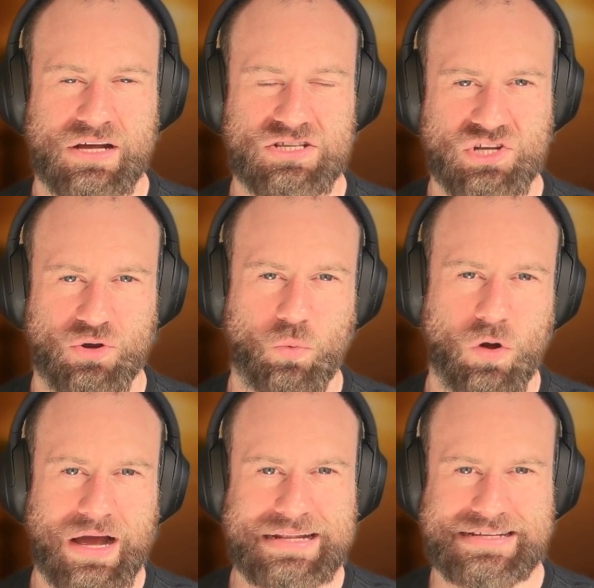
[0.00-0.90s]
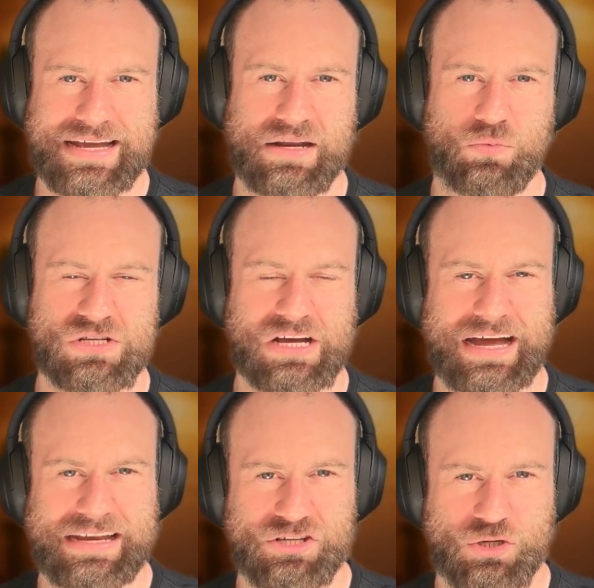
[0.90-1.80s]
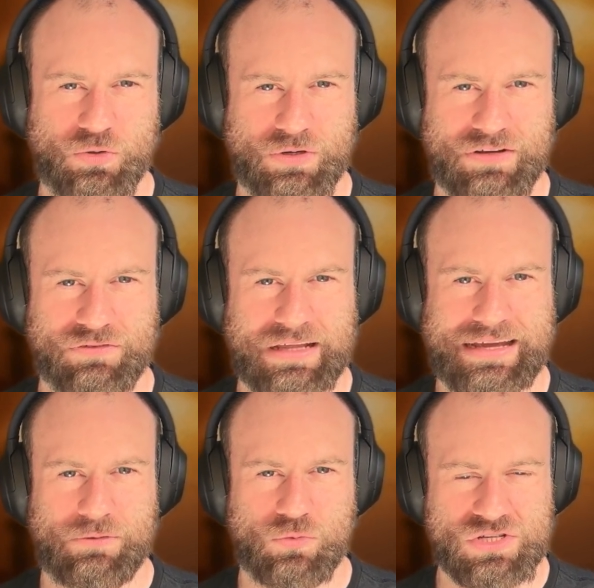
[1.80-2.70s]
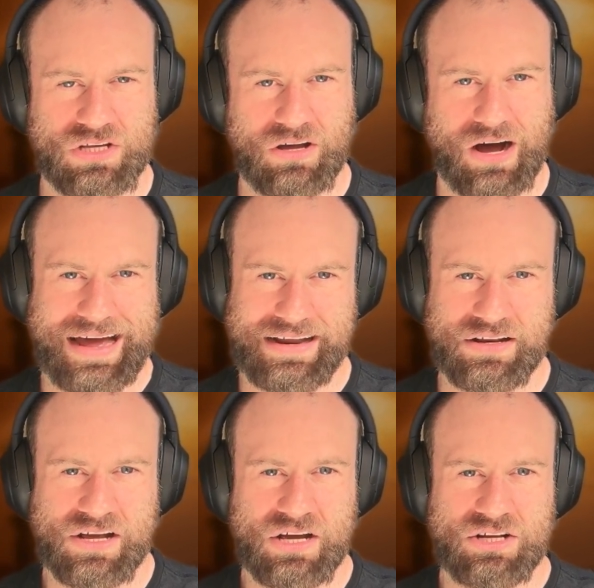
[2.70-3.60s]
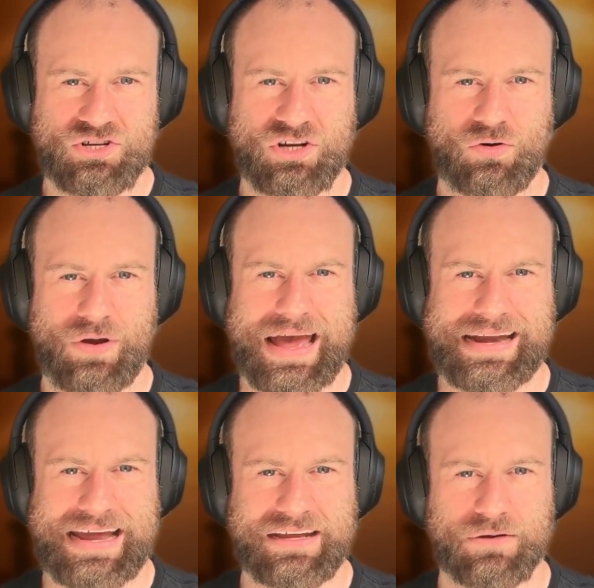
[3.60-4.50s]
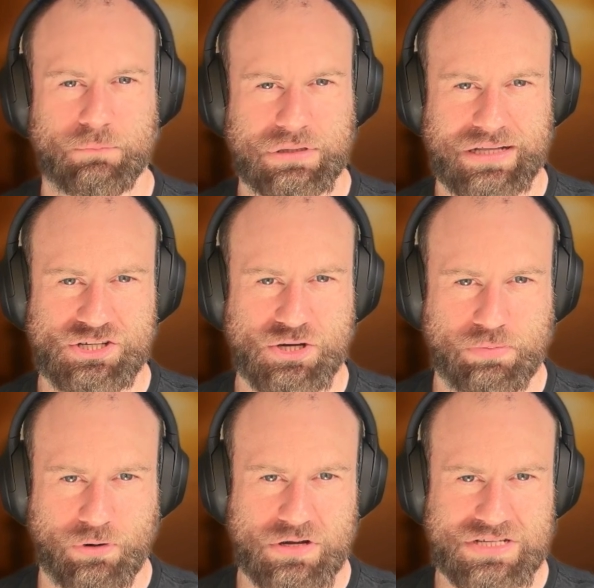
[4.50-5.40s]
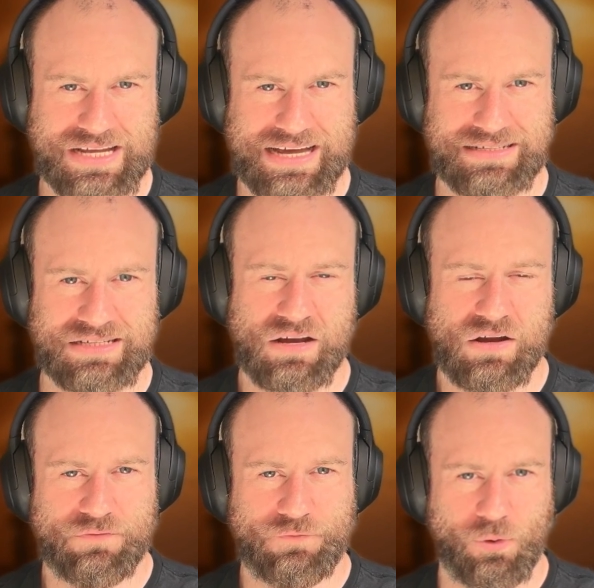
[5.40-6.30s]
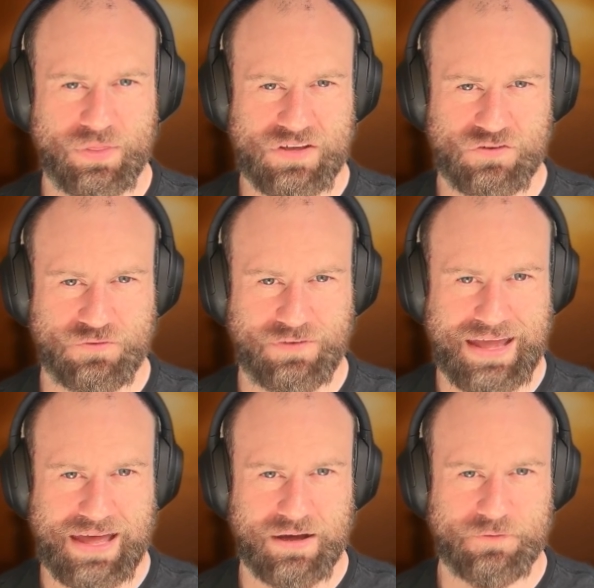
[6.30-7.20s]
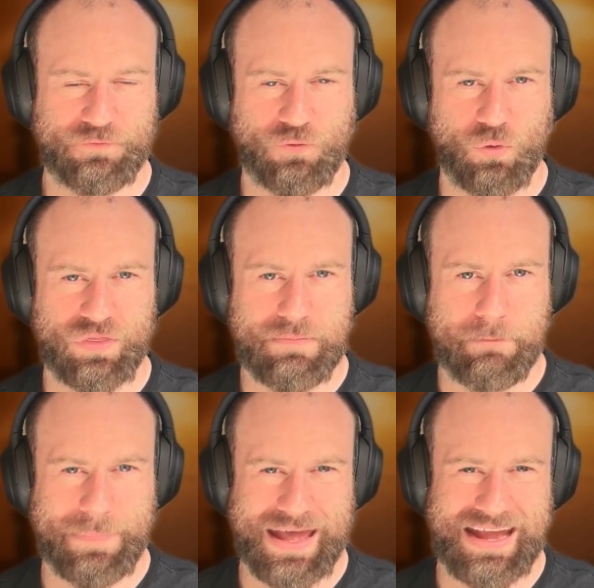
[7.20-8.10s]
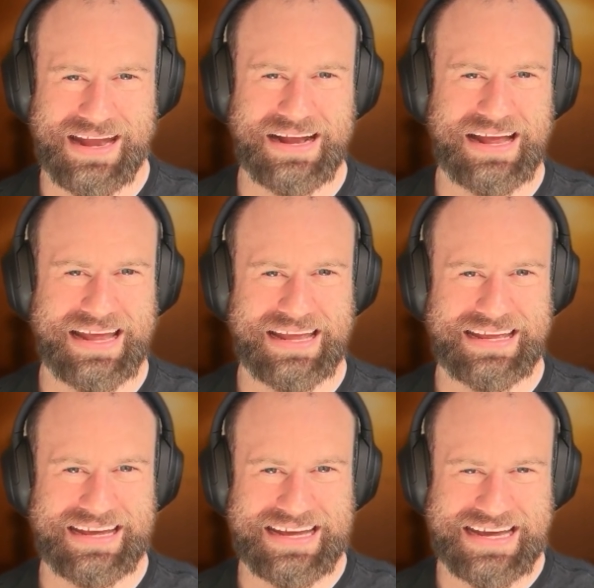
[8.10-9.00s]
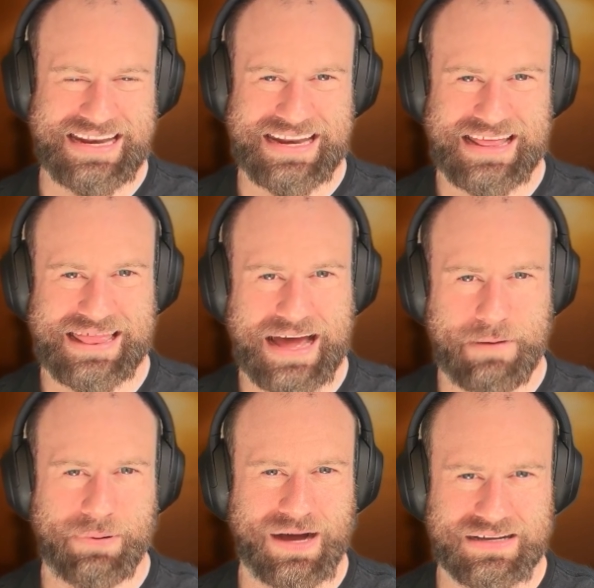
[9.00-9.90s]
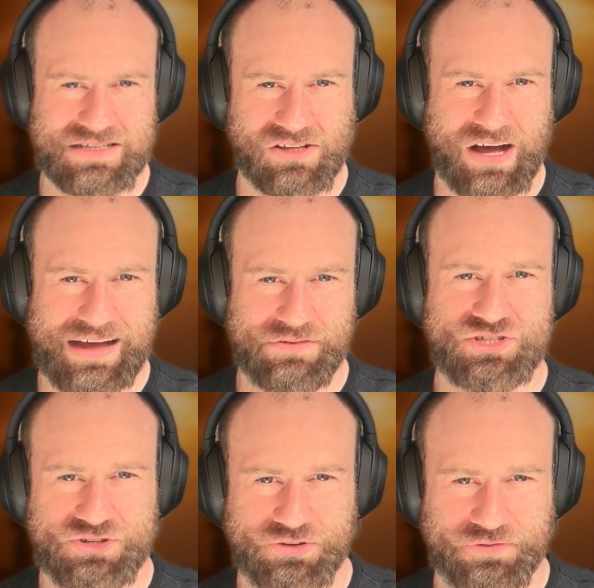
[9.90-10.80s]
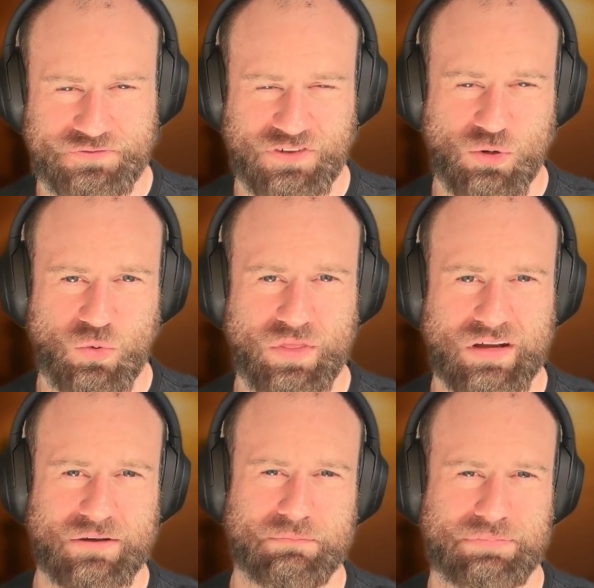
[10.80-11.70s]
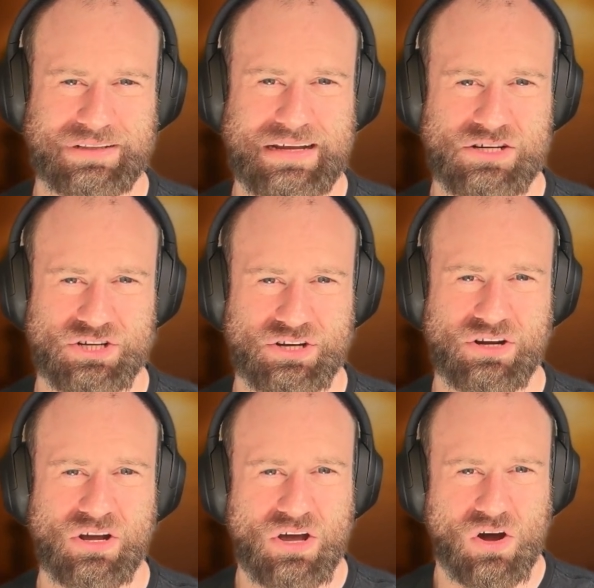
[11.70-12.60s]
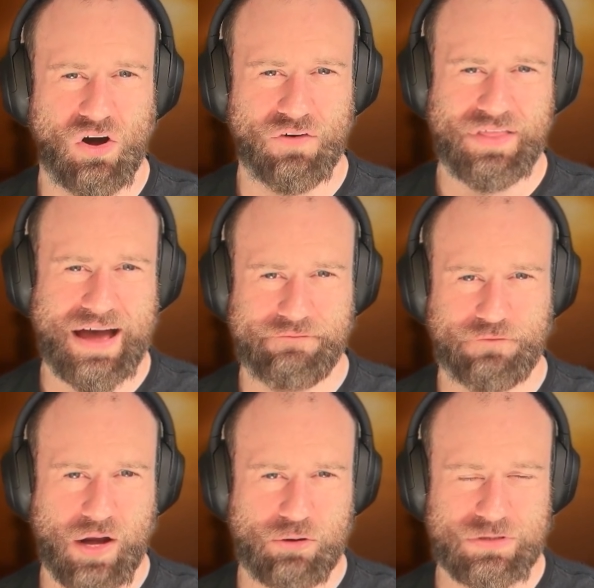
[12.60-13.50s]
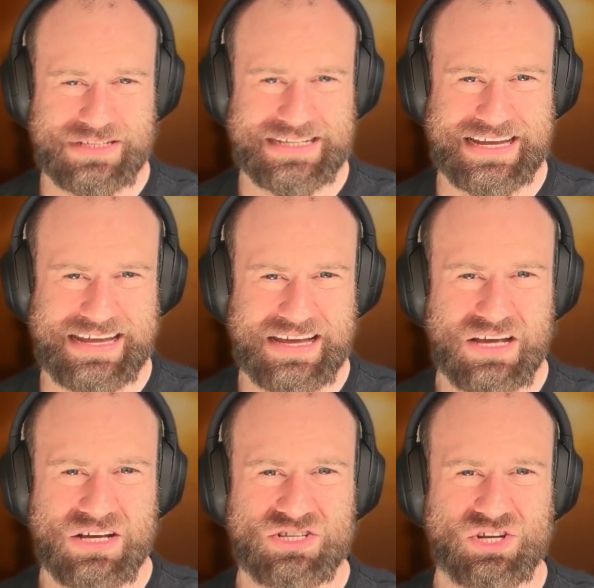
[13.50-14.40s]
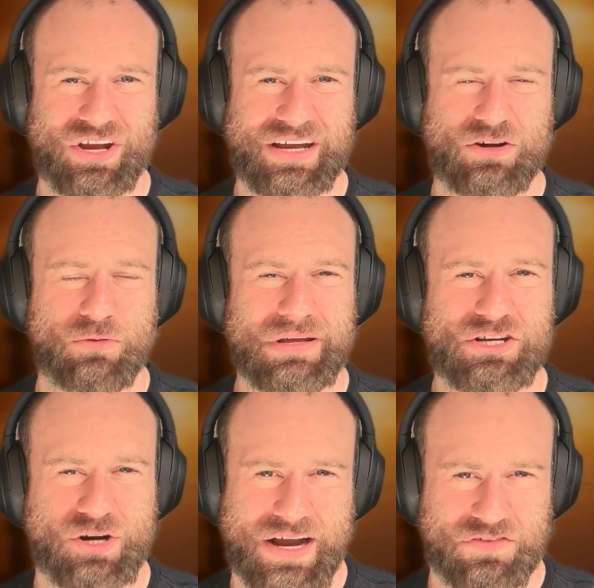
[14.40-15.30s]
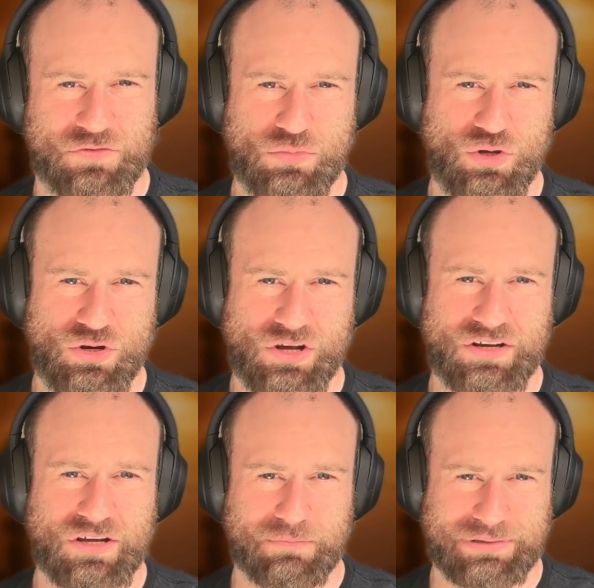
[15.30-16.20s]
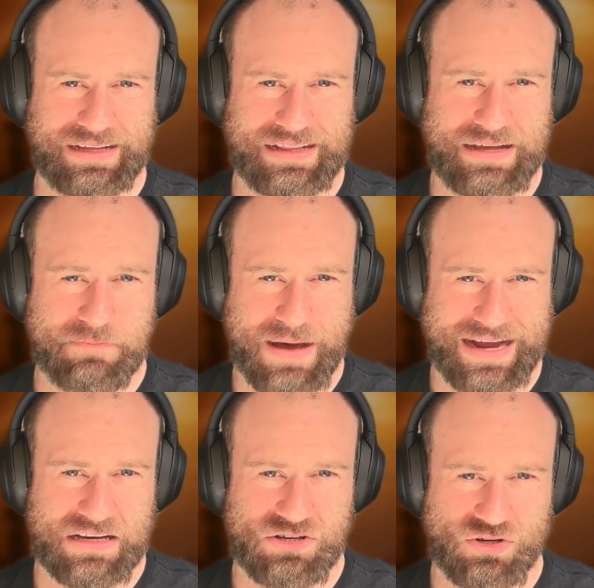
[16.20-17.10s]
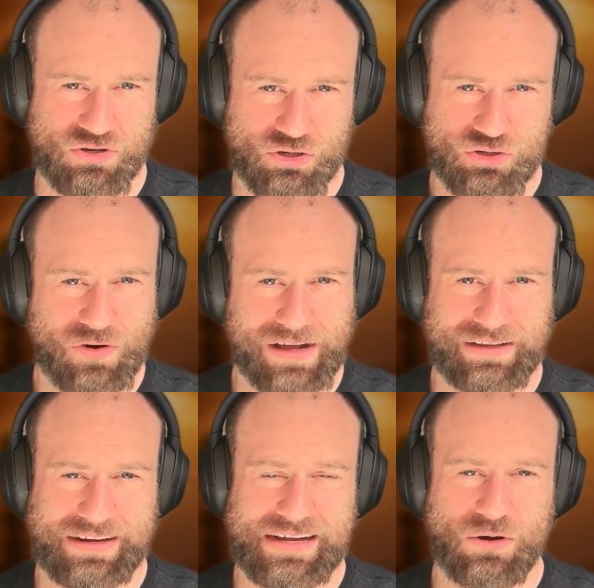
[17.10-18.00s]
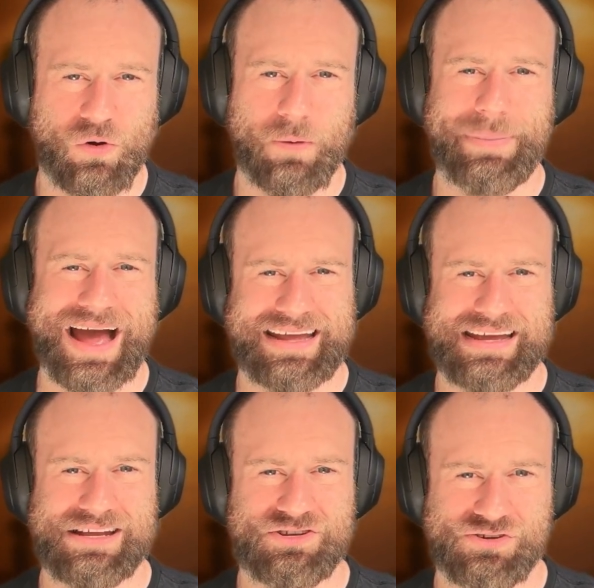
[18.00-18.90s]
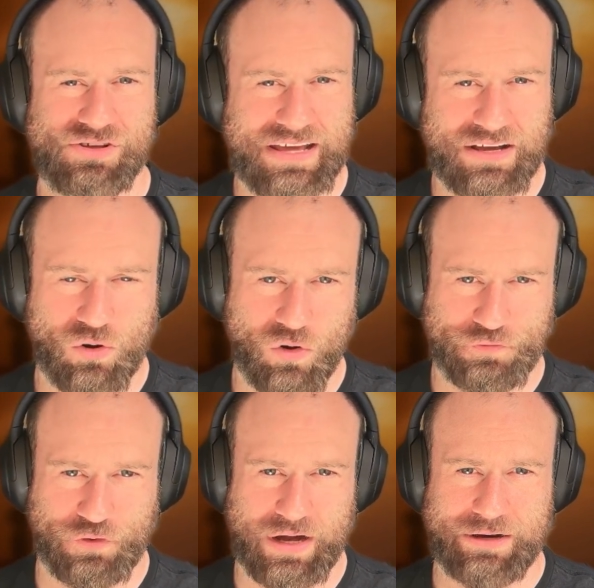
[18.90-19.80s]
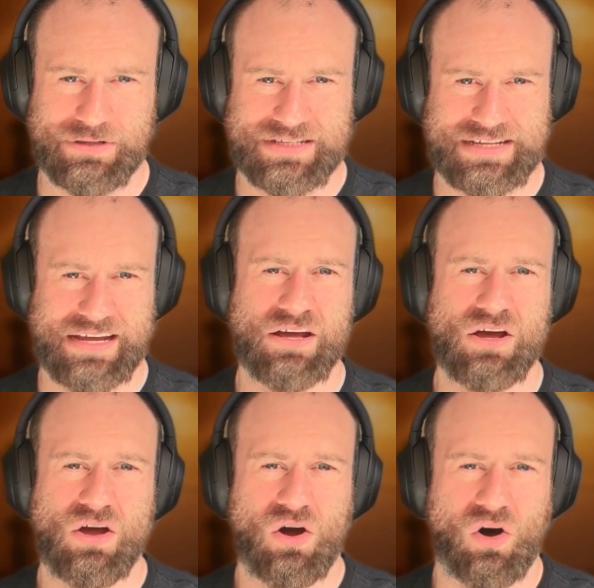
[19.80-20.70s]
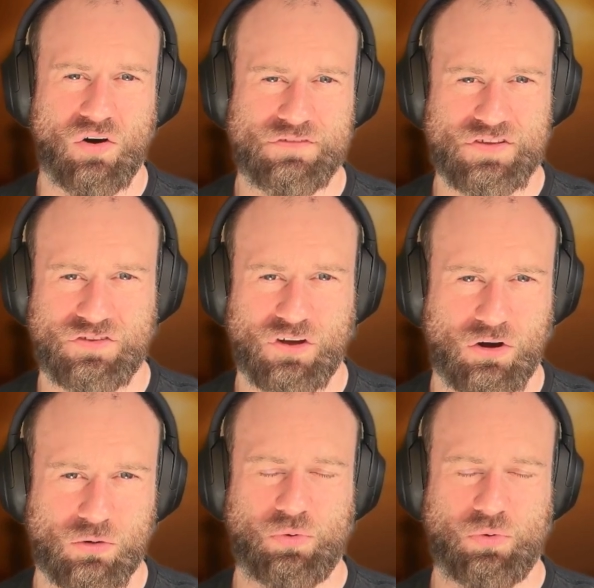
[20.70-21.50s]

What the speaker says: And so what I did was I intuitively was guided to create a completion process for this fear, for the being in that past life to feel the completion of that frequency, so it could be transmuted completely back into neutrality or back into the core frequency of the soul.